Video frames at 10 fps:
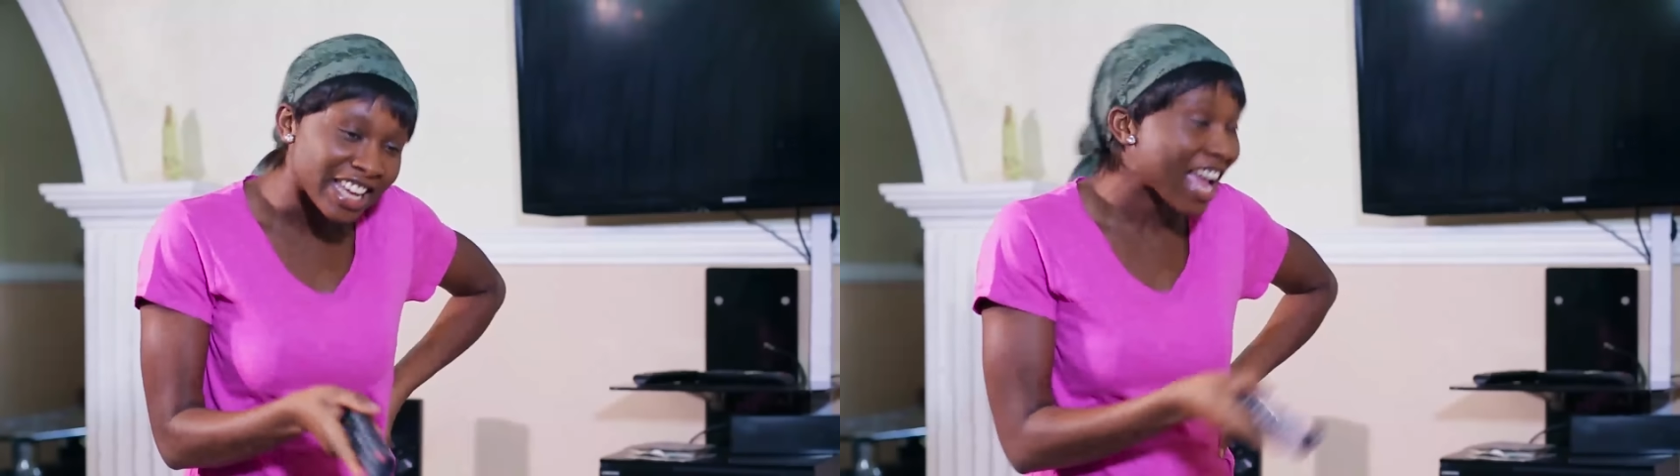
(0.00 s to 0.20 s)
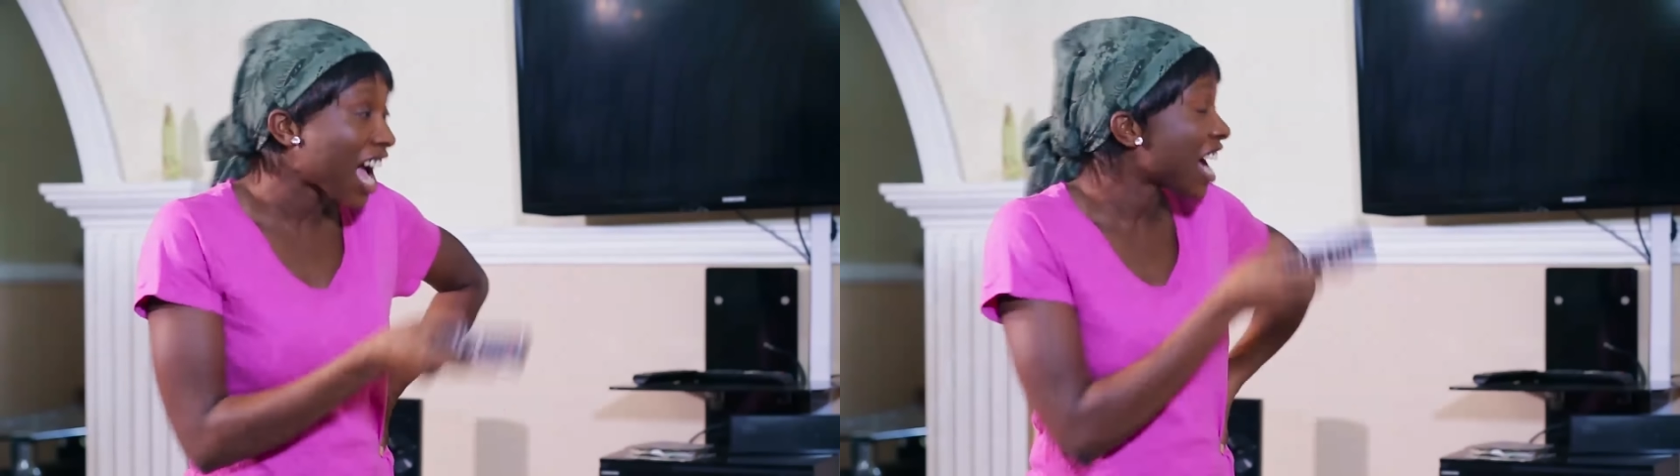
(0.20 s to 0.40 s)

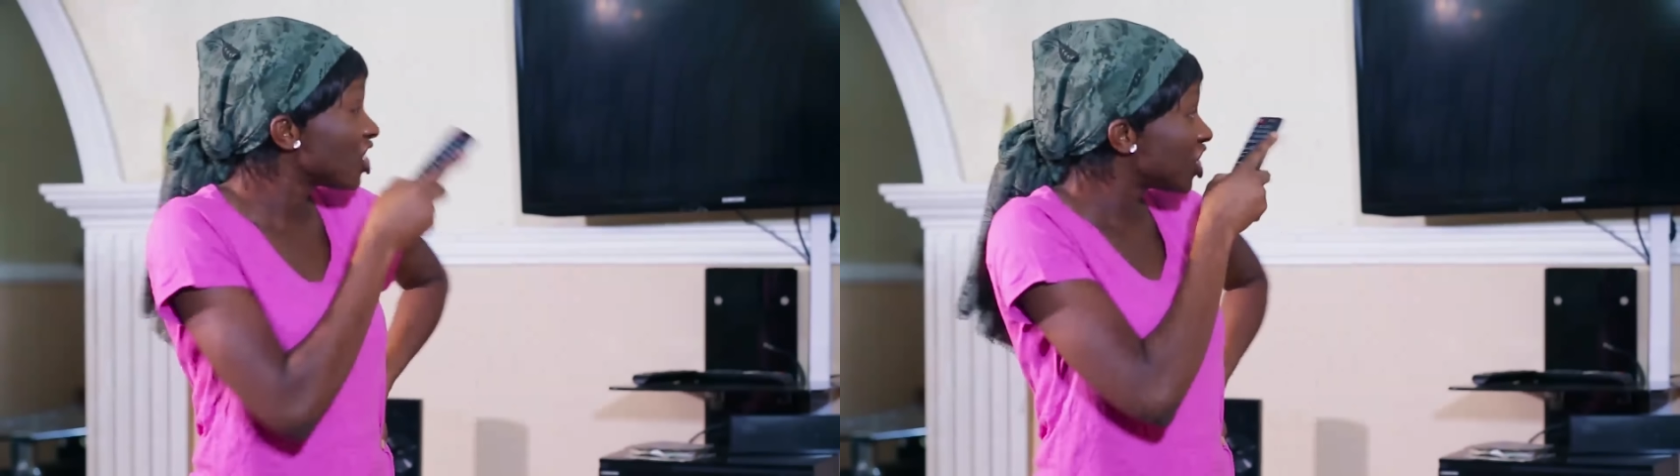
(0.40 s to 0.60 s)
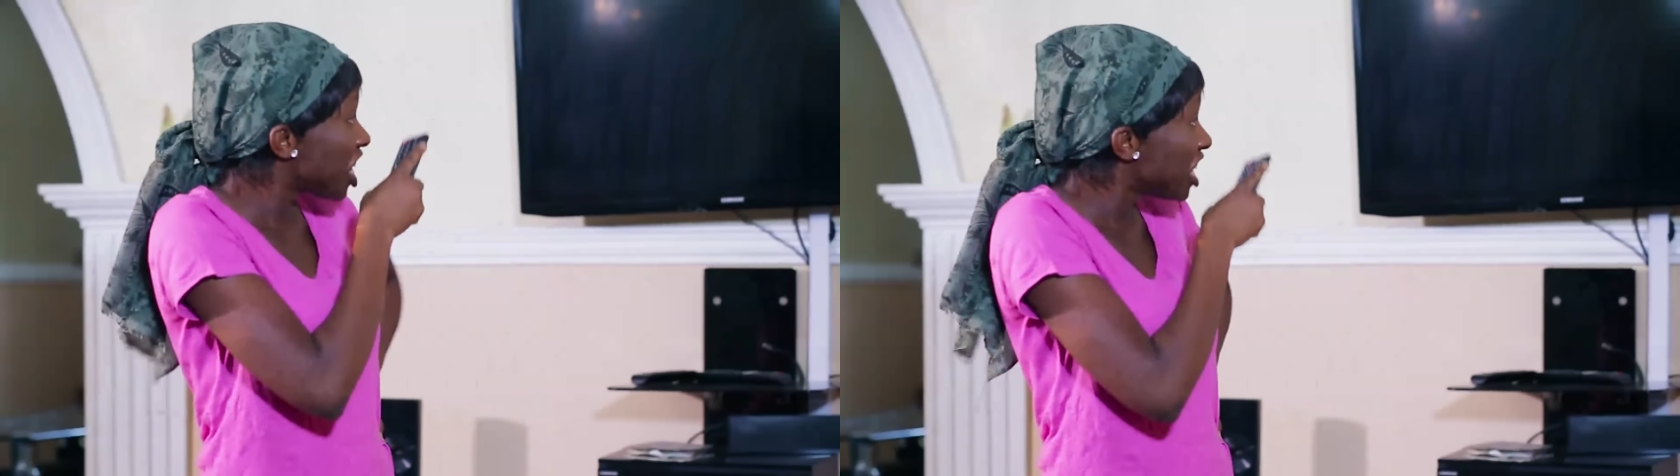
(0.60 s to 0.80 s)
here and
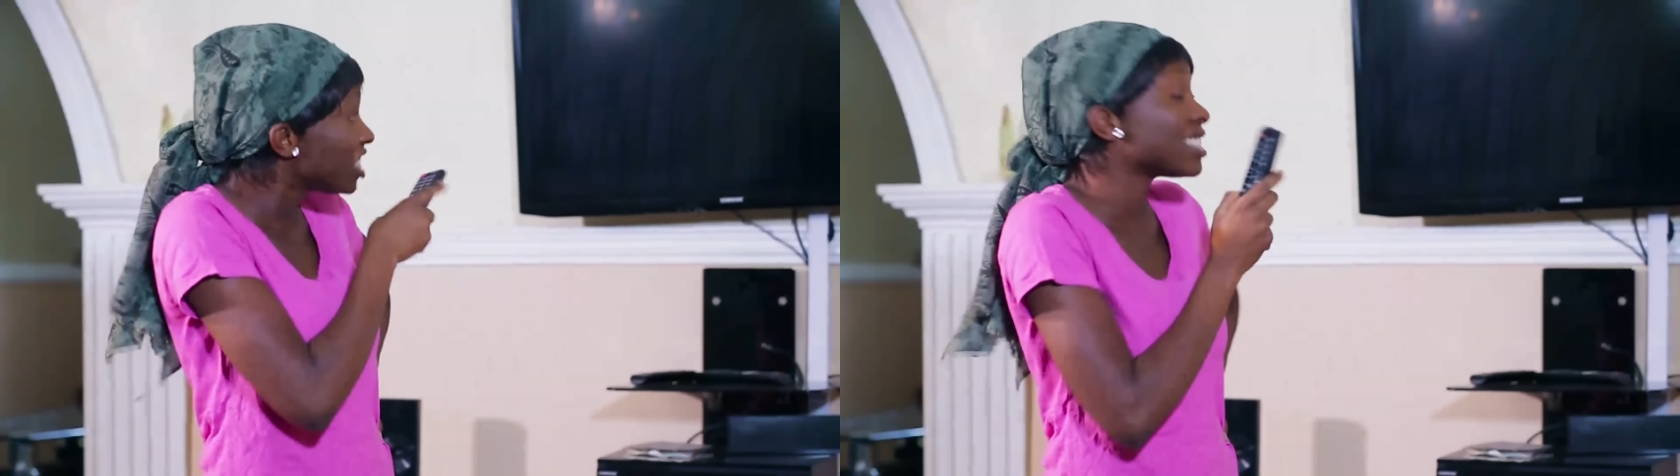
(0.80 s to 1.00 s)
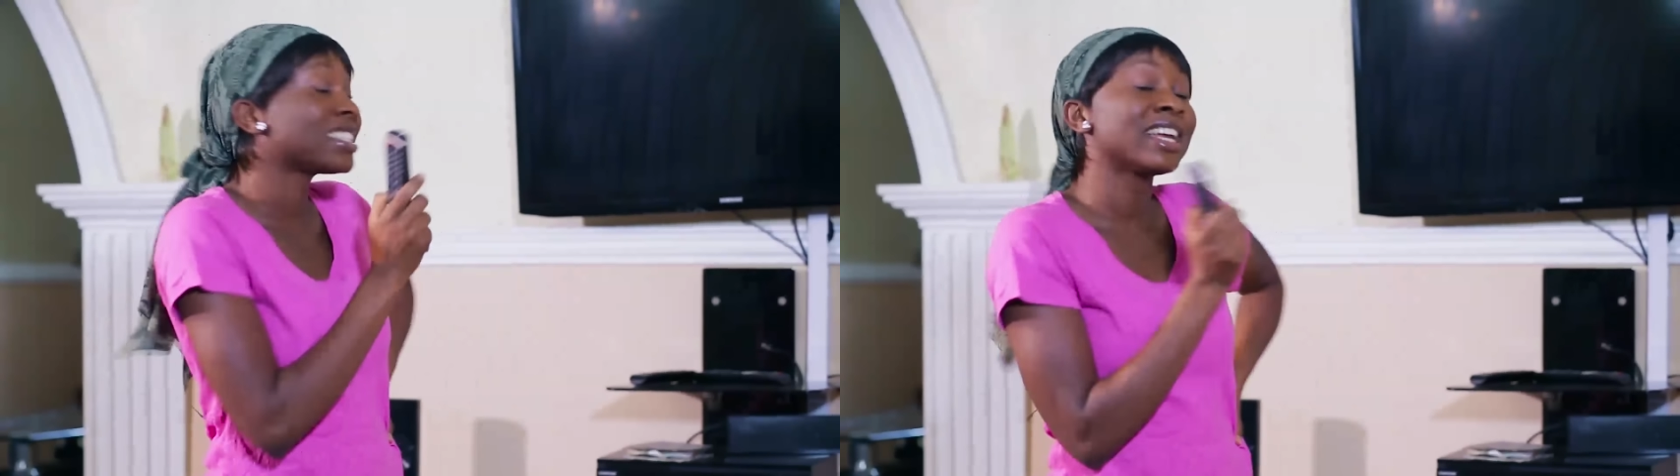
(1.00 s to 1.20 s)
change
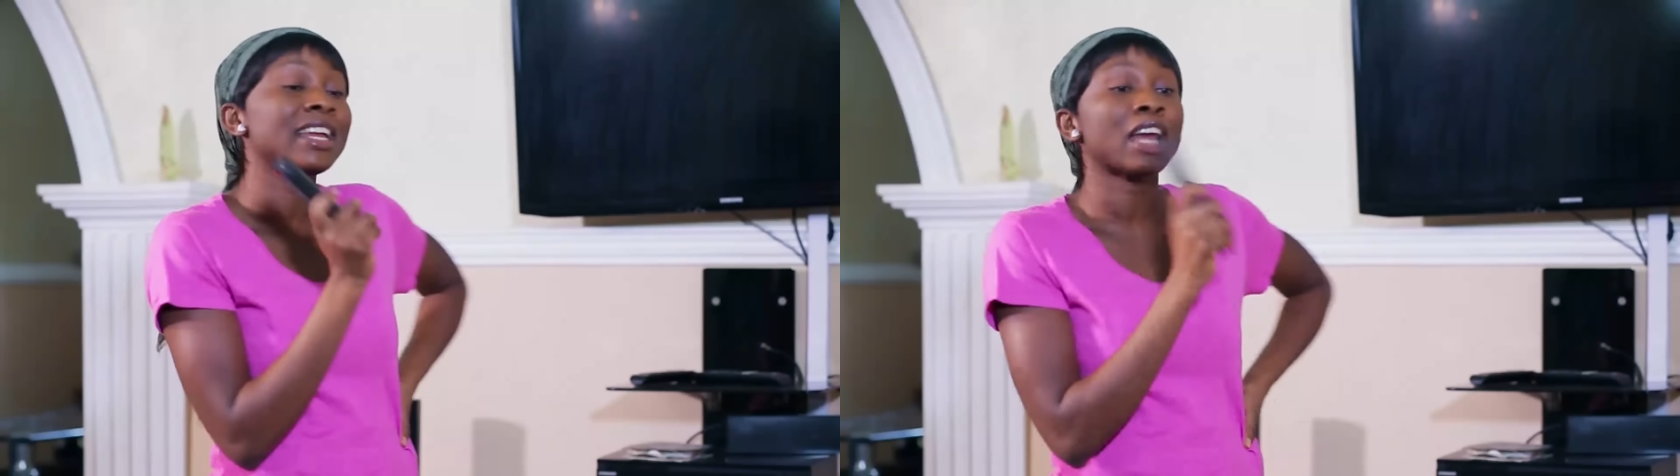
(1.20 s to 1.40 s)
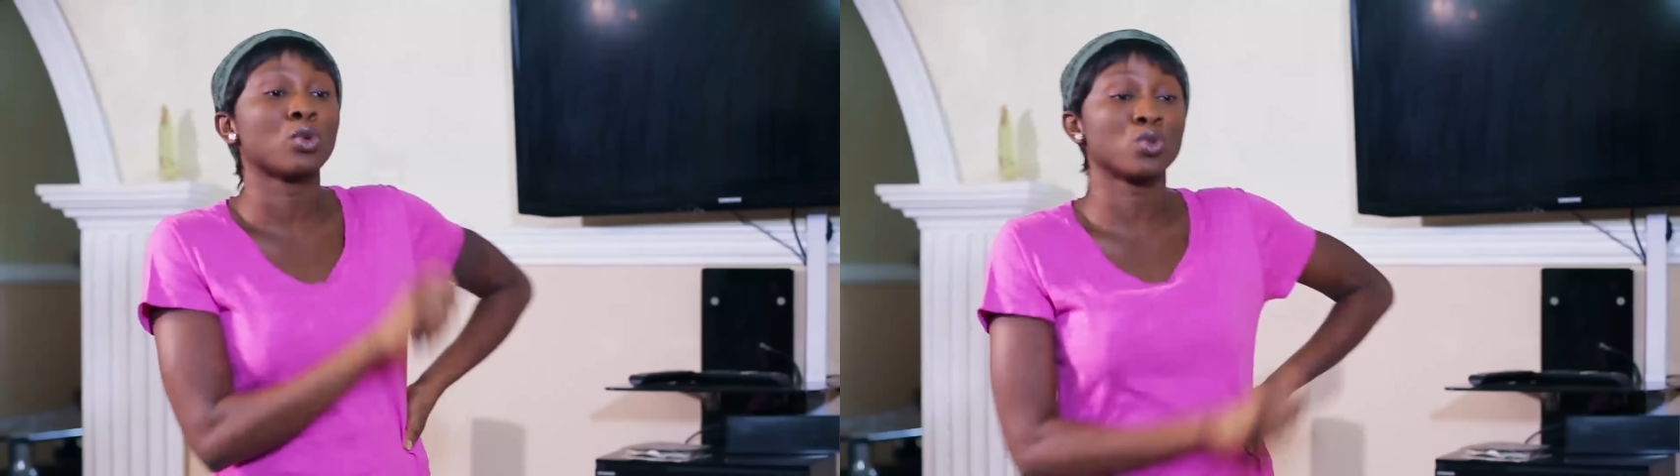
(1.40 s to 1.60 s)
the
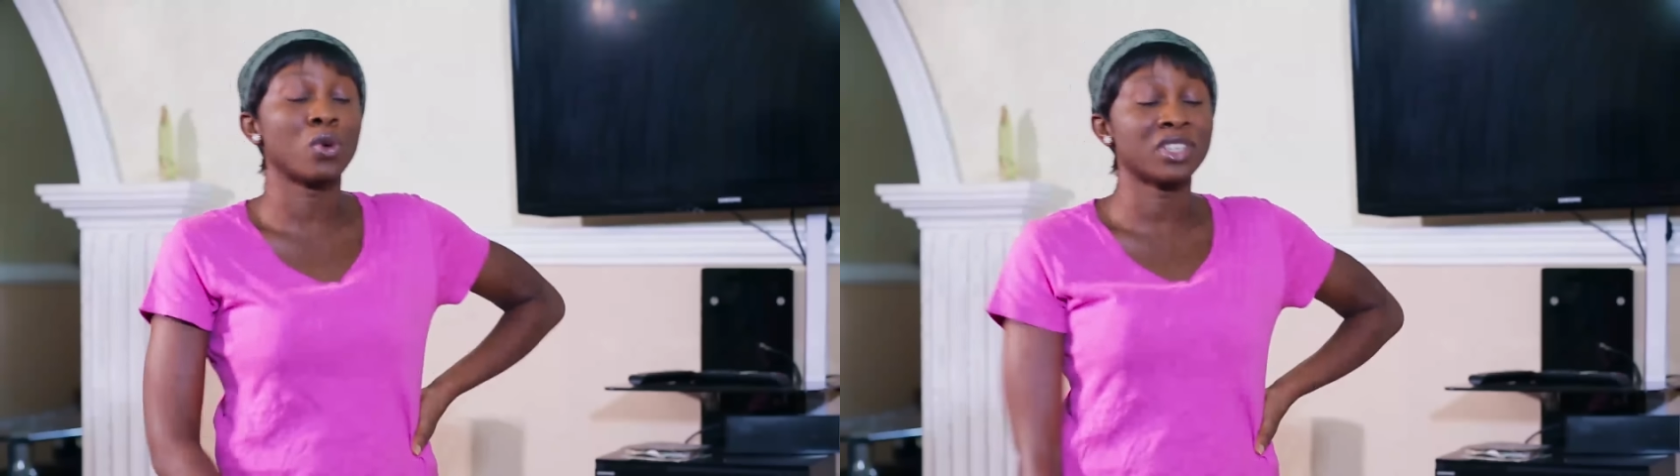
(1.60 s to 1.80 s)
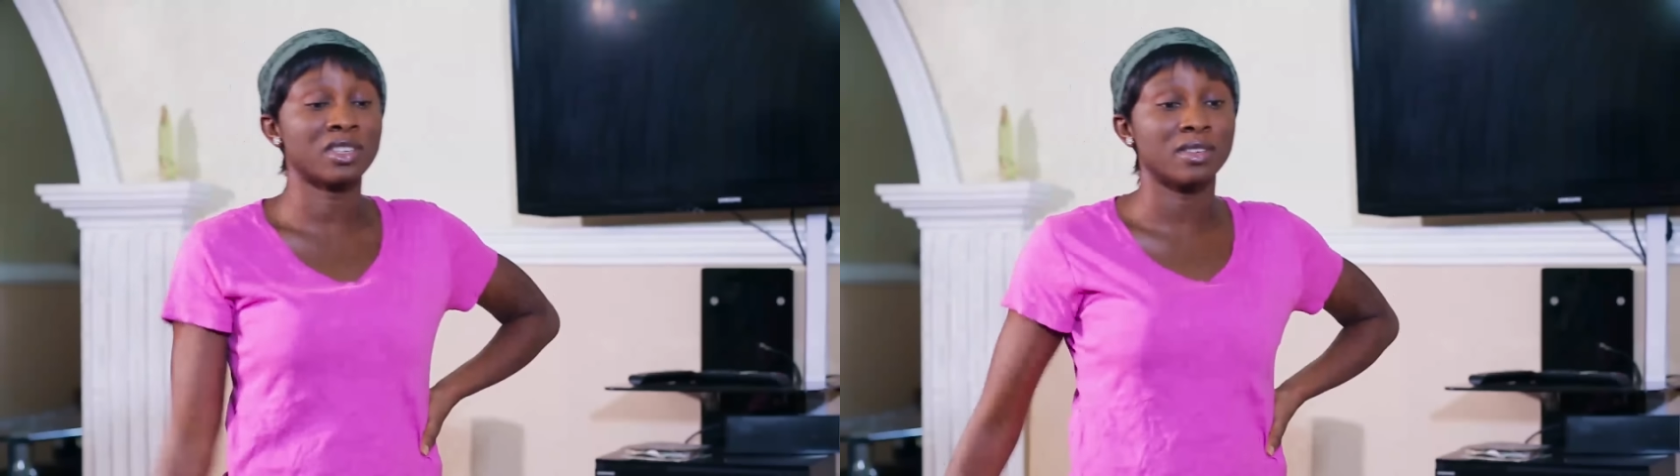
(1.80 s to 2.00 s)
channel I was
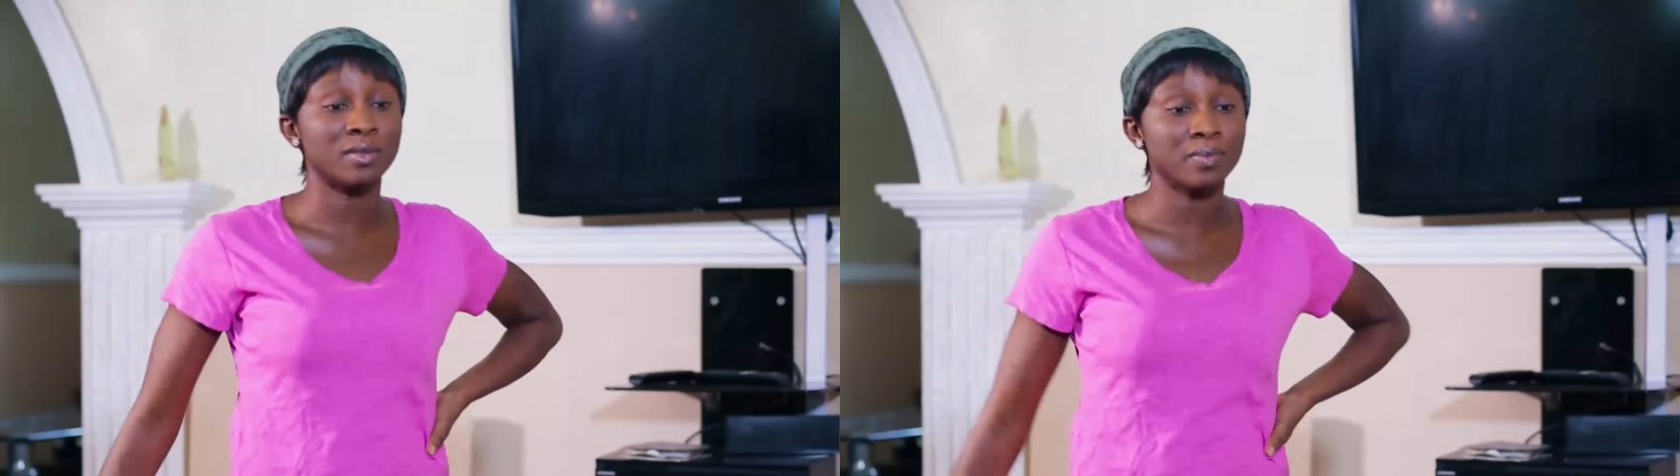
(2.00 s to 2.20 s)
watching?